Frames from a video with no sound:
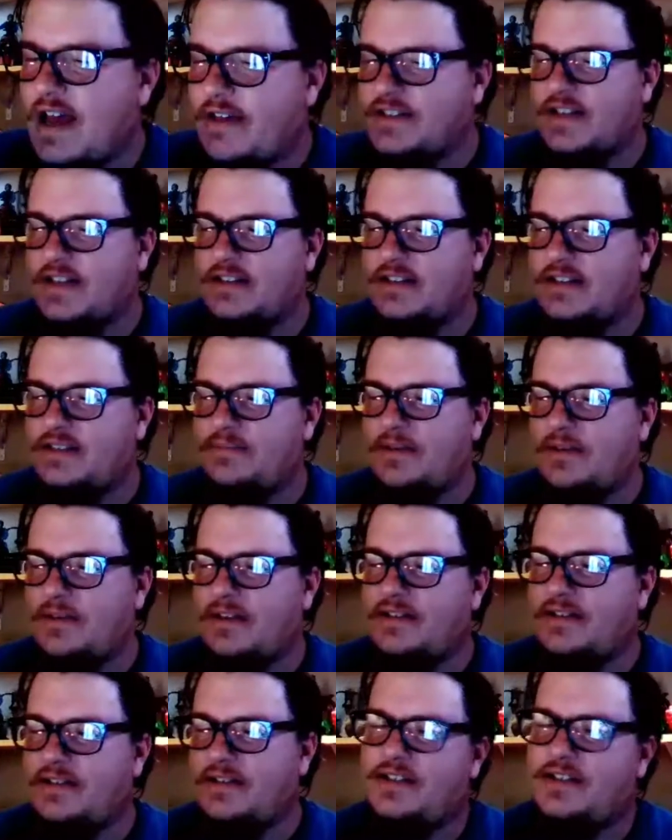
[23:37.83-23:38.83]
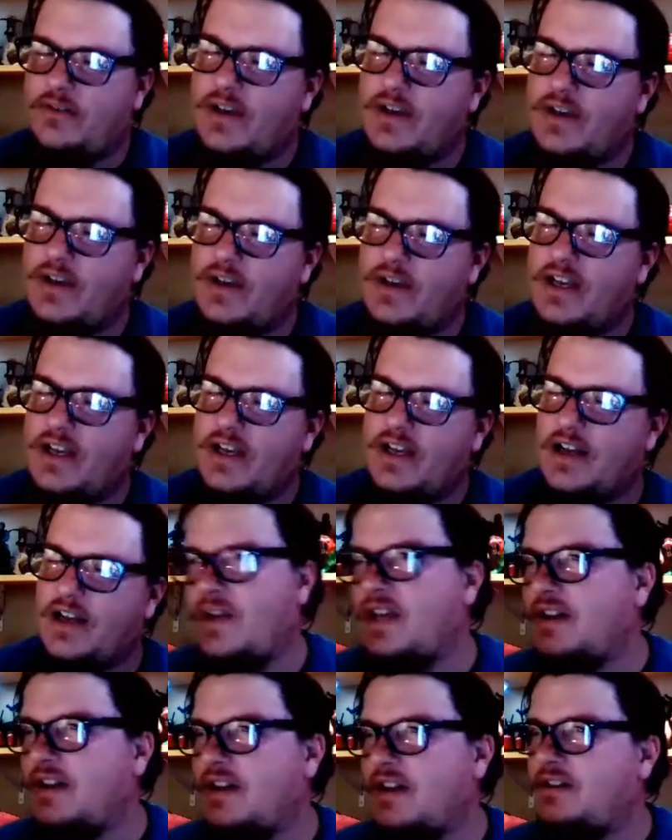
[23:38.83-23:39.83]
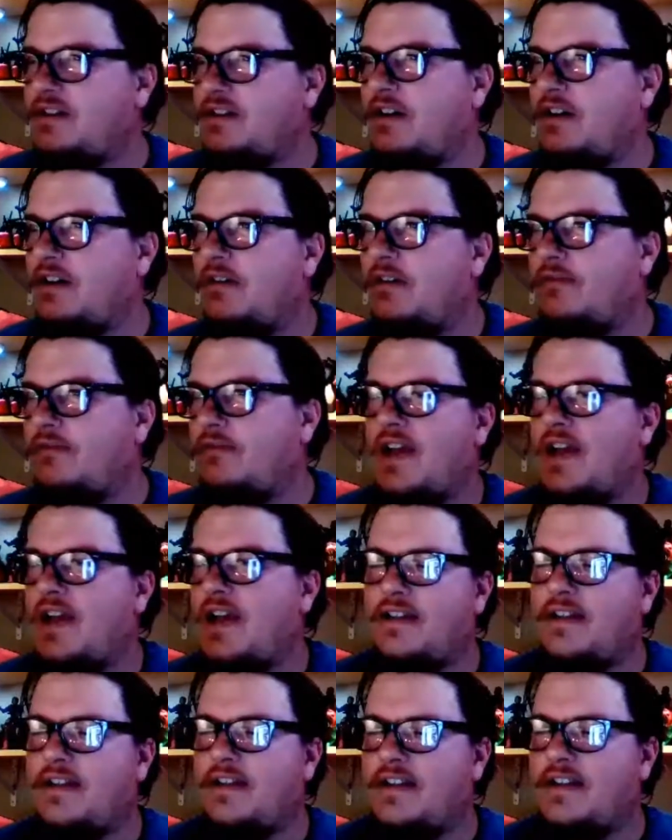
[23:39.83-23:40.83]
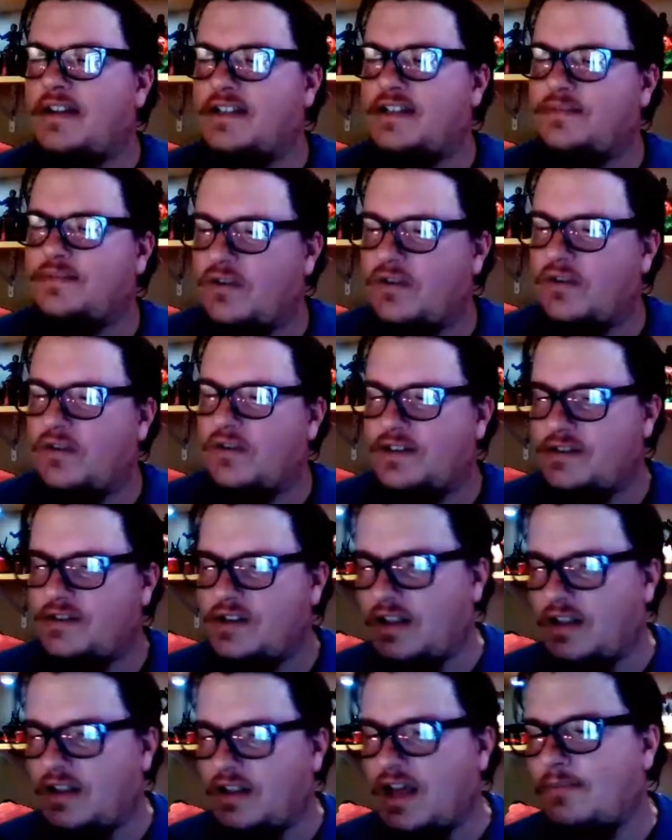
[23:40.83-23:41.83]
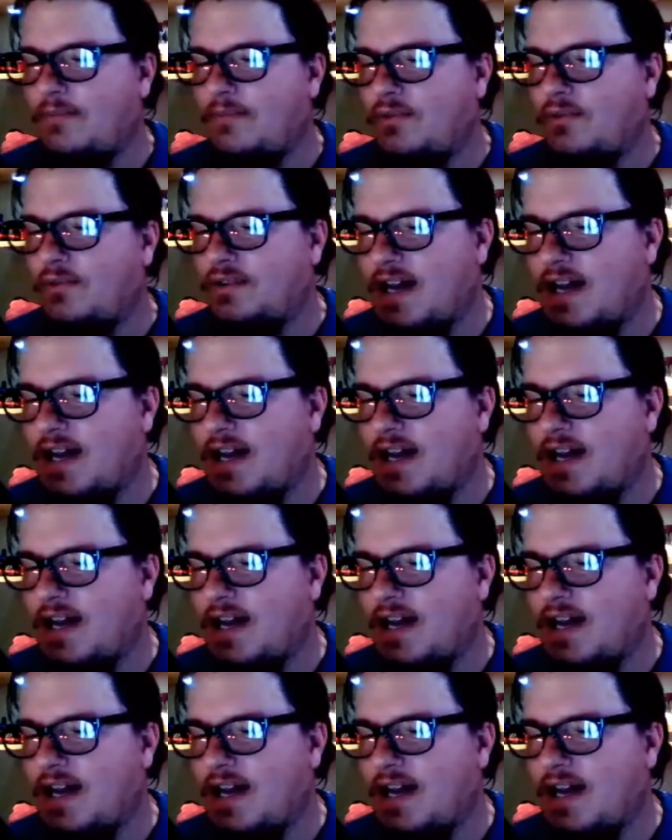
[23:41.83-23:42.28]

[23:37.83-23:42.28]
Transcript: too. We could have dove way into this more and took a lot more time than